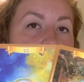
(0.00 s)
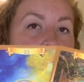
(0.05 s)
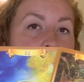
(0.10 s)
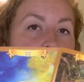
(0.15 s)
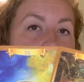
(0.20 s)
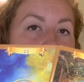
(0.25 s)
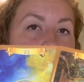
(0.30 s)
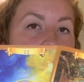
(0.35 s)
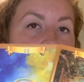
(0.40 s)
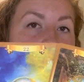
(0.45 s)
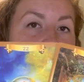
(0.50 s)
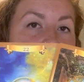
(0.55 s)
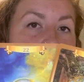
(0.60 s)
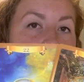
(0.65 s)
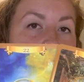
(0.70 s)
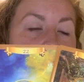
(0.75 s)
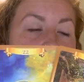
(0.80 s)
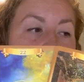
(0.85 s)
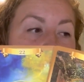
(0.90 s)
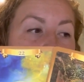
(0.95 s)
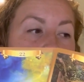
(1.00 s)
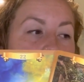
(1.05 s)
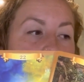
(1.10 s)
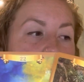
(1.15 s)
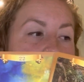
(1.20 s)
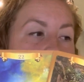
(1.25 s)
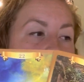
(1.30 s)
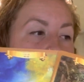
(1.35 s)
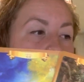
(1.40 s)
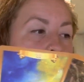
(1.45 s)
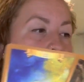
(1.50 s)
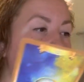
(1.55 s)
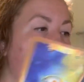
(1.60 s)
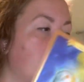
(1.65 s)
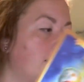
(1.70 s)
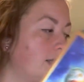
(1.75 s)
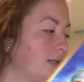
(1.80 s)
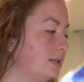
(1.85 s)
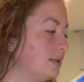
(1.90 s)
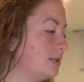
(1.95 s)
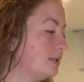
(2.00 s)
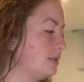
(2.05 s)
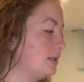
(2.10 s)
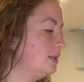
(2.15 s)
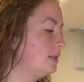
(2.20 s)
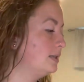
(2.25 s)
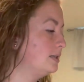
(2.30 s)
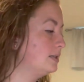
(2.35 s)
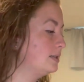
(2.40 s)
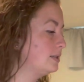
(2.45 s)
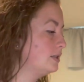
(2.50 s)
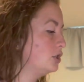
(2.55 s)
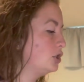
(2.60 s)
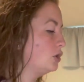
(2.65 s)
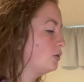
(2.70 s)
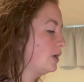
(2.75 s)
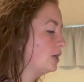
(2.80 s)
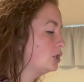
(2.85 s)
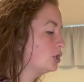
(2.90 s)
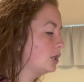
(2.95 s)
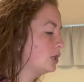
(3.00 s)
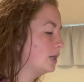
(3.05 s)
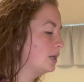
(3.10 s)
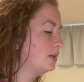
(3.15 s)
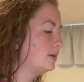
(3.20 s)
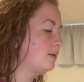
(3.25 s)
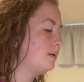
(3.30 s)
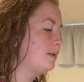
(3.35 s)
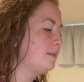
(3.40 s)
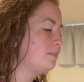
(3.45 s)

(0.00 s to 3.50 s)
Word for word: and yang state like you're very balanced in this situation